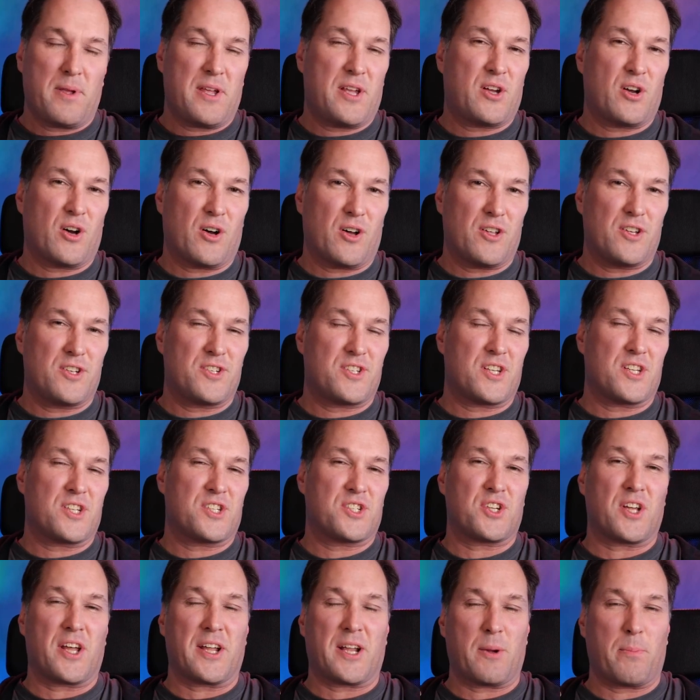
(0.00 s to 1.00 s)
because
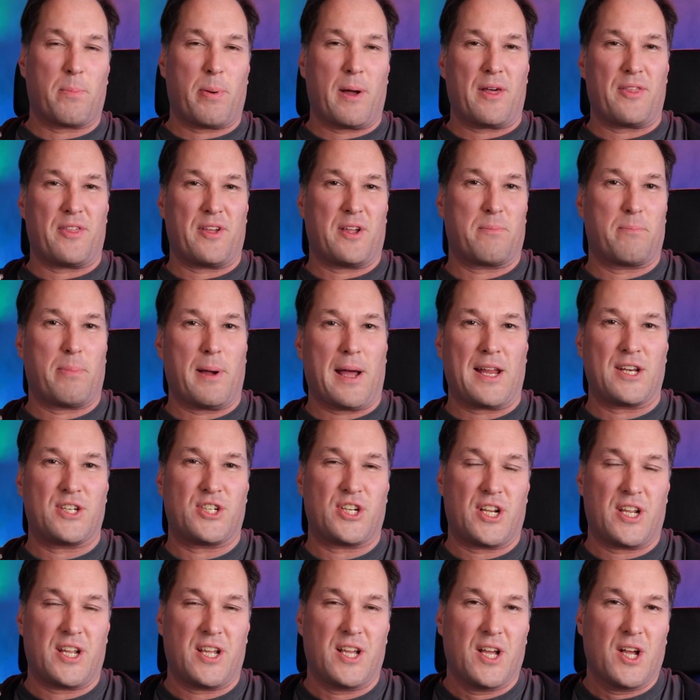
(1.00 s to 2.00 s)
psychopathic
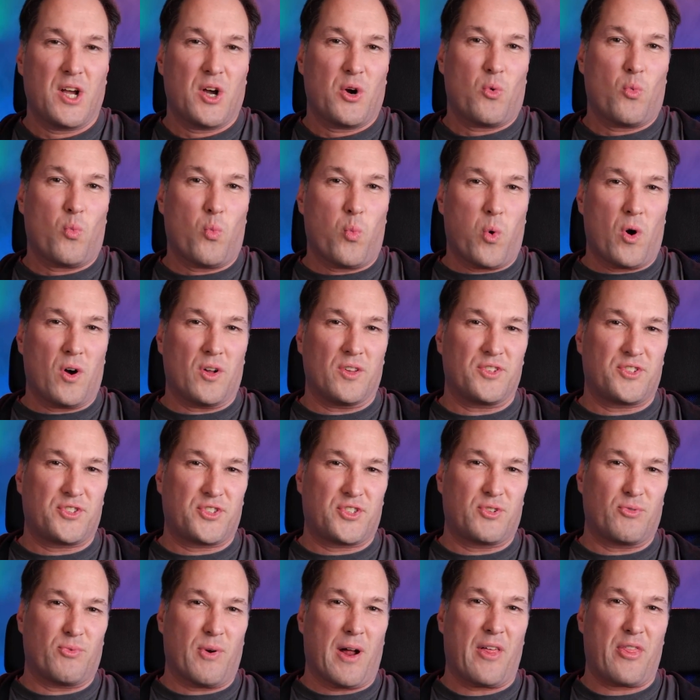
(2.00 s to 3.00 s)
Badgie
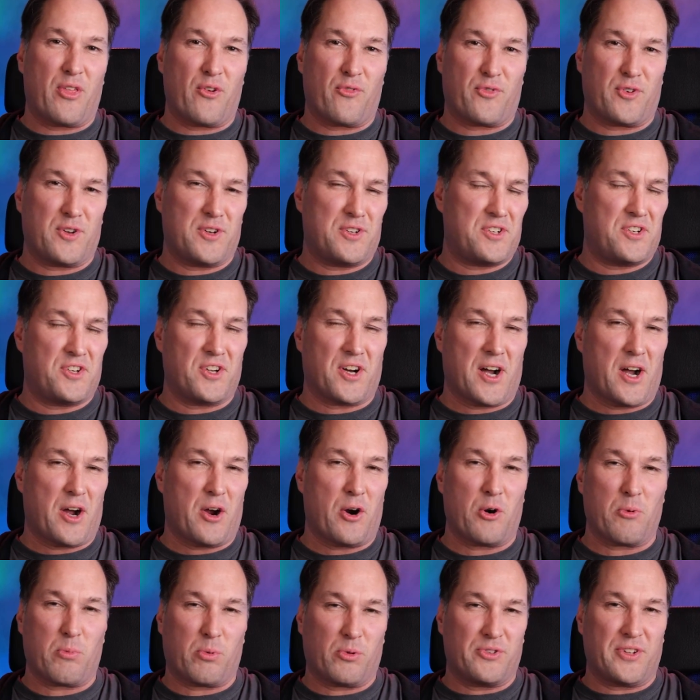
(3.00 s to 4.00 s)
wants Rutherford to die a
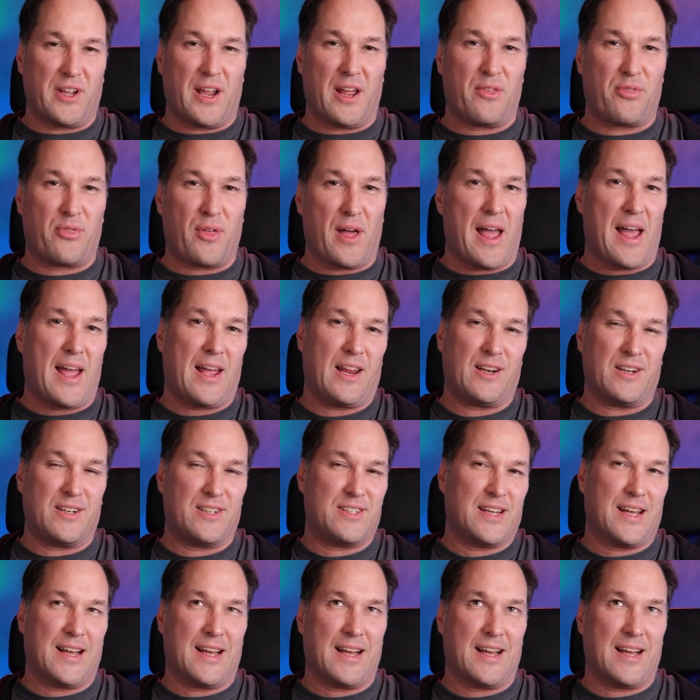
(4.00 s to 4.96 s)
horrible death and